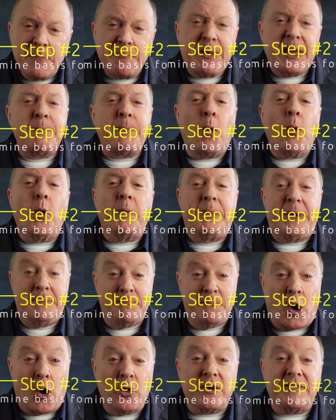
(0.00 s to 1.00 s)
People will be
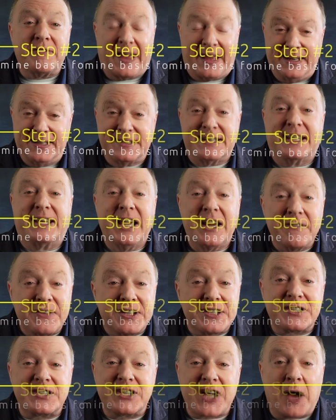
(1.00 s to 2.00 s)
motivated to give
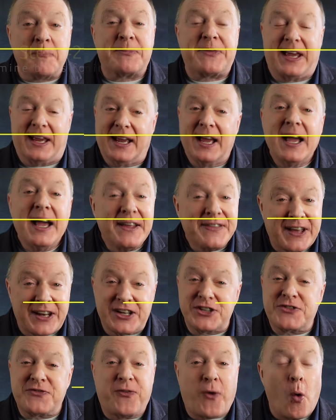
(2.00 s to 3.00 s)
to something that
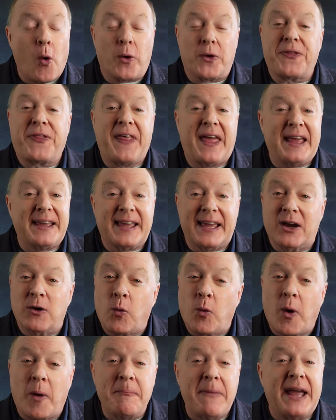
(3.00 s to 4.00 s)
is forward-thinking
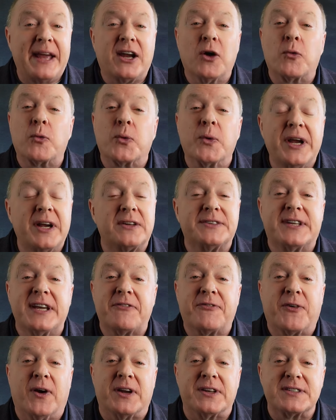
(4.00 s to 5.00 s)
and will make a real
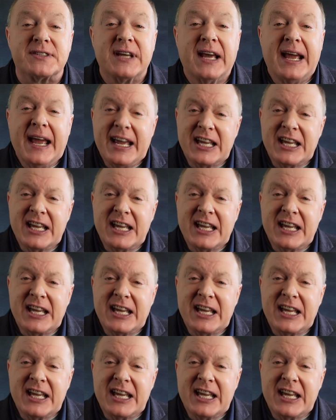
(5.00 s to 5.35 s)
difference.